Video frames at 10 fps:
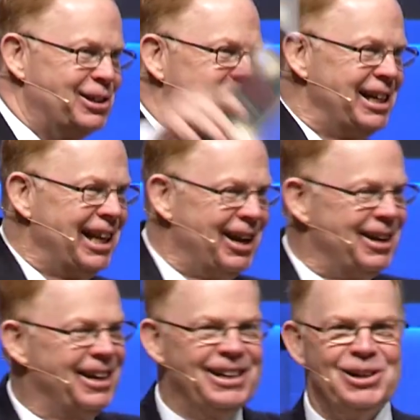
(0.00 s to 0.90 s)
see that
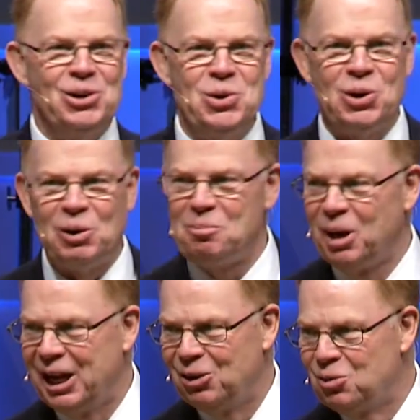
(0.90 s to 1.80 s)
nuclear
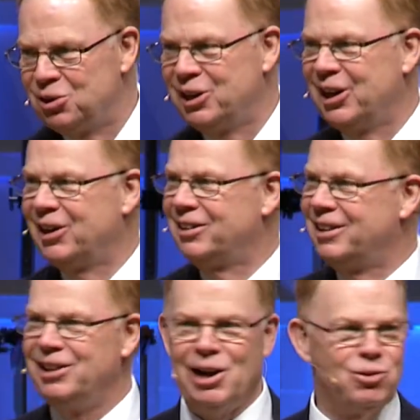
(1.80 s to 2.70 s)
plant over there
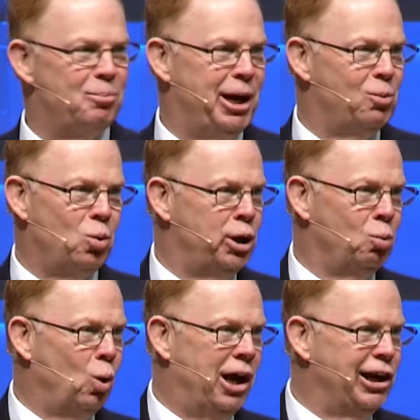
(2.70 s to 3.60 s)
that never made one
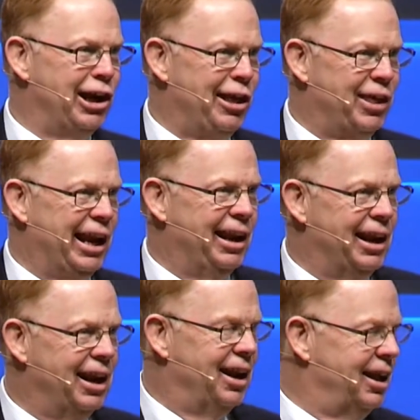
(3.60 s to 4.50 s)
watt of nothing.
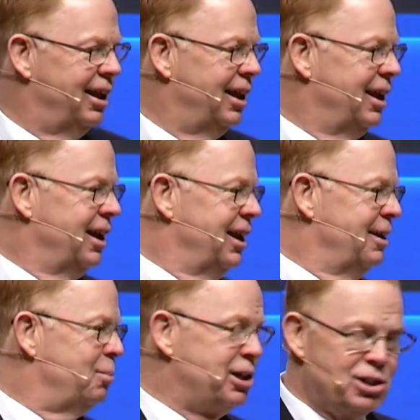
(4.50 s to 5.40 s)
And, uh,
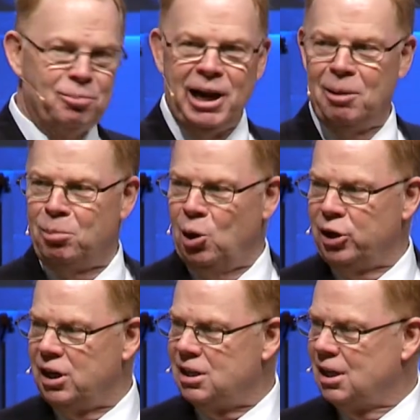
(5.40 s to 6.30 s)
but some guy bought
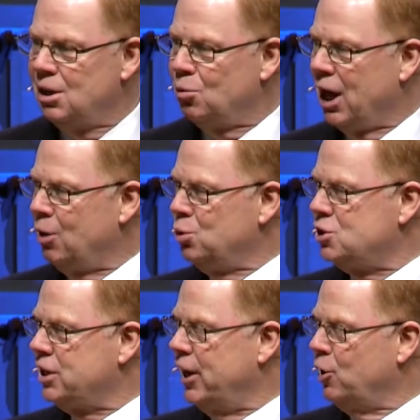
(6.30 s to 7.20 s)
it. Well, I was
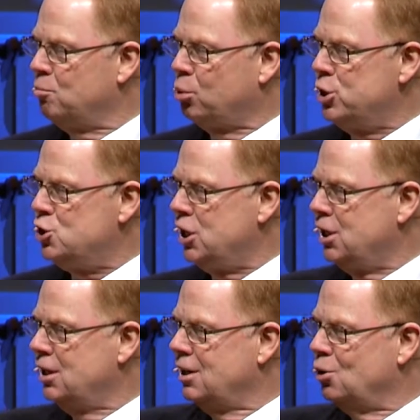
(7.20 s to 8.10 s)
there and preaching
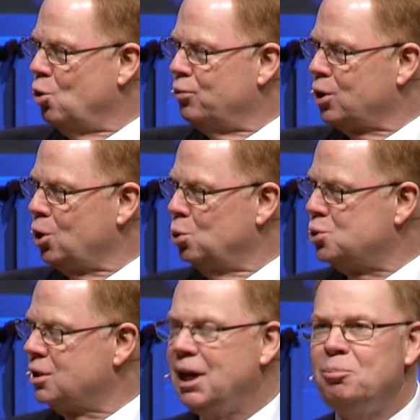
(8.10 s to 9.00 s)
over close
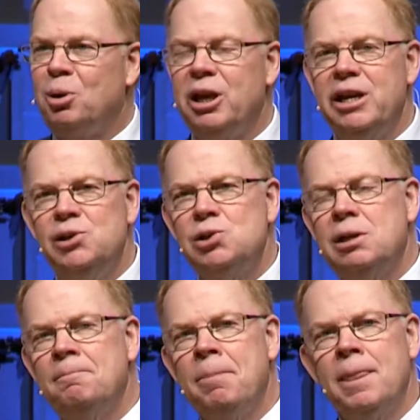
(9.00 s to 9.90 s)
to that place. And
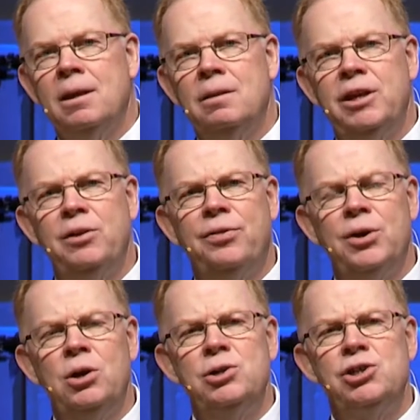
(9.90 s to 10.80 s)
then
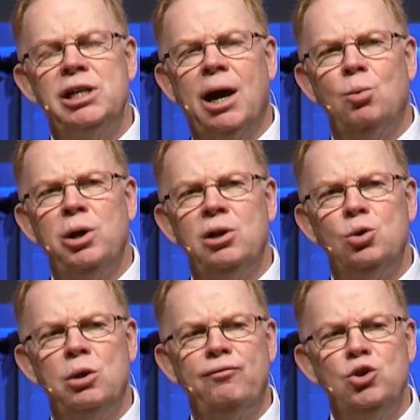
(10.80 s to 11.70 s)
Thursday, I went
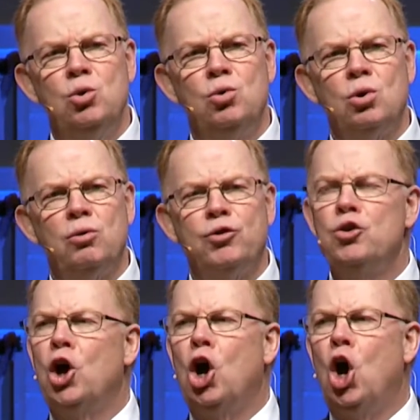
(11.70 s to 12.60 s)
to a funeral for
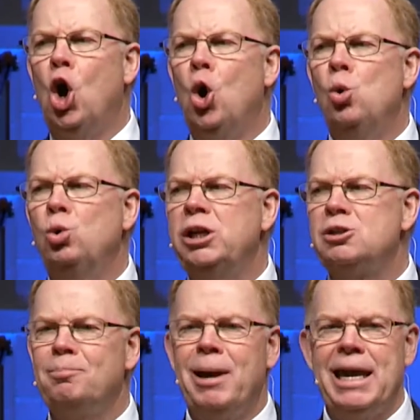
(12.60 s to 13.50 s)
the oldest
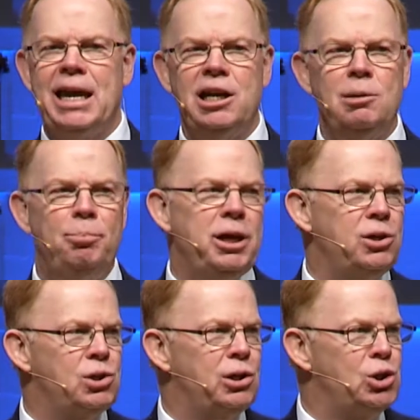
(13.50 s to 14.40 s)
man in
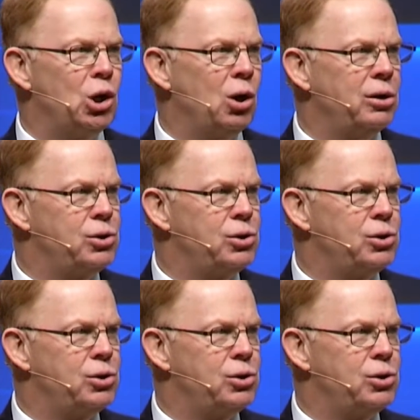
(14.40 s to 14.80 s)
Pisgah Church,